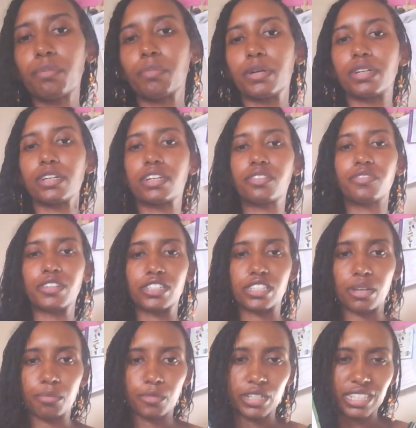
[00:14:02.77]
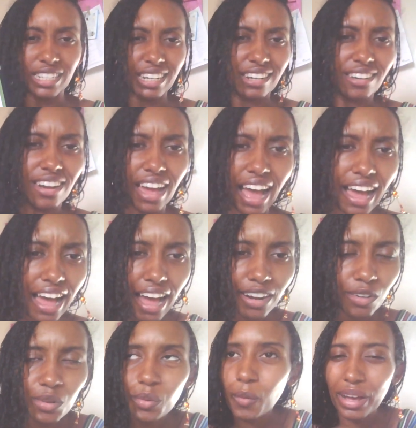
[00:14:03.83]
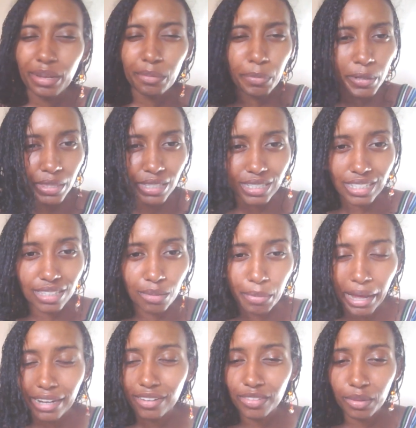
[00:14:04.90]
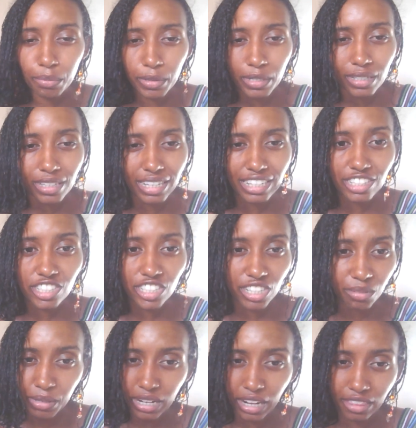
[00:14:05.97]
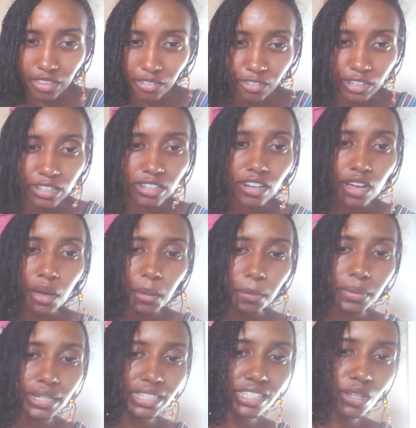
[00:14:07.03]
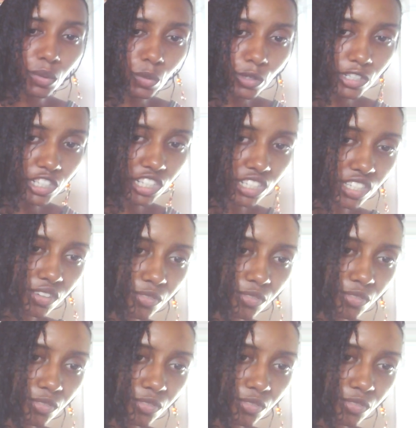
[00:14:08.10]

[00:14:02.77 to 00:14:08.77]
the book, for some reason, I don't know why I put this in the back of the book. It should have been at the front. But it's the origins